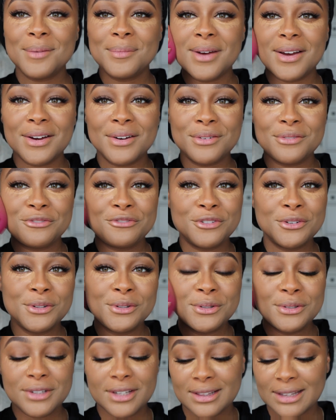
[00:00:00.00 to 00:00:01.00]
about
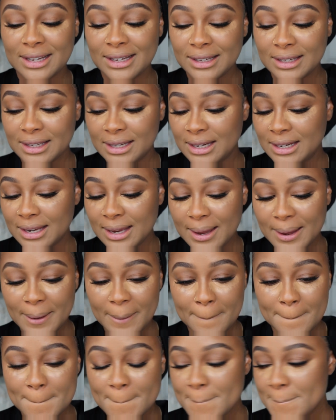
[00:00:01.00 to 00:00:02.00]
food and like
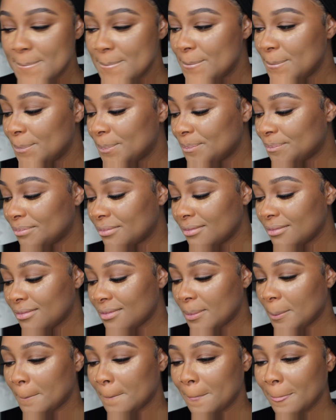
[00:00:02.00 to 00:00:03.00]
eating.
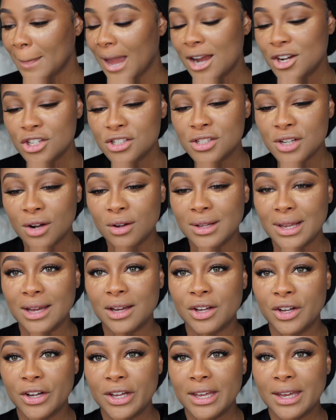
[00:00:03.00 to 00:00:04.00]
I just don't
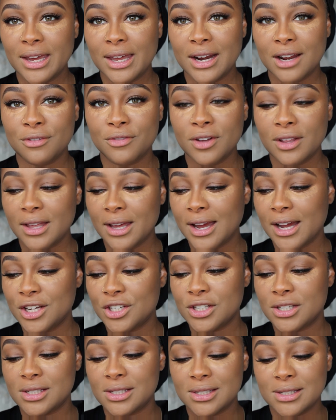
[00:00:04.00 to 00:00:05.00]
like cooking and I feel like I
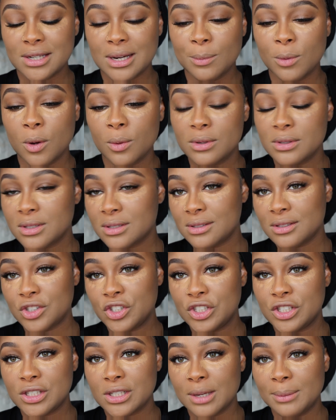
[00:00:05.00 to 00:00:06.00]
just, I'm always
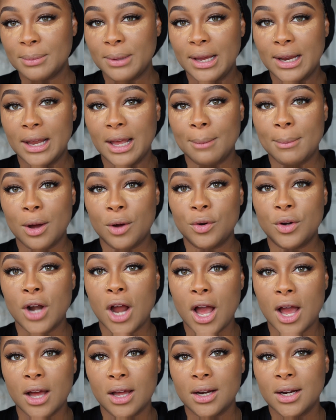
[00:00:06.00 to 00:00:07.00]
just complaining about
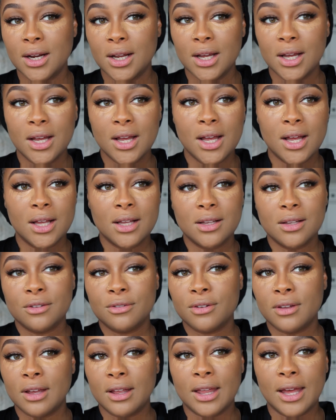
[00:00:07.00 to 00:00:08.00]
not
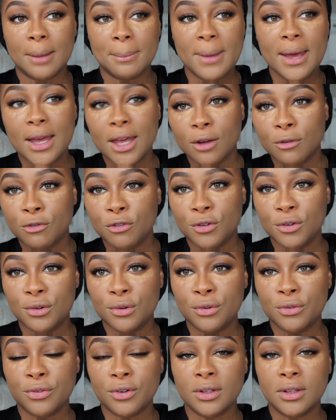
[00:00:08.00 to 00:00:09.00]
feeling like making
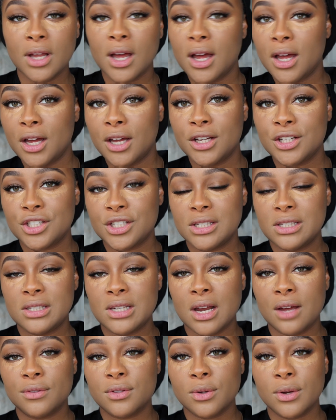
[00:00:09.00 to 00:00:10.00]
food for lunch and
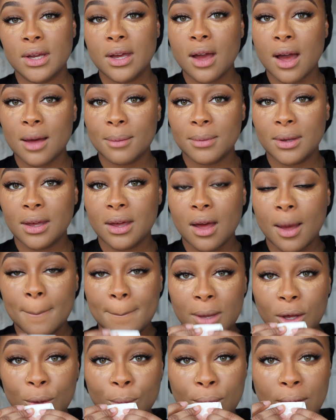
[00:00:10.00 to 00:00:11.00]
stuff. So he got me
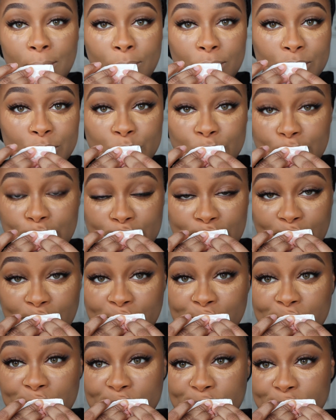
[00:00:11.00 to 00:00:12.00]
meal prep, which was
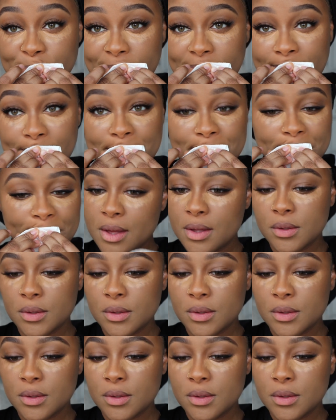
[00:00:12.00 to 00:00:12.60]
so sweet.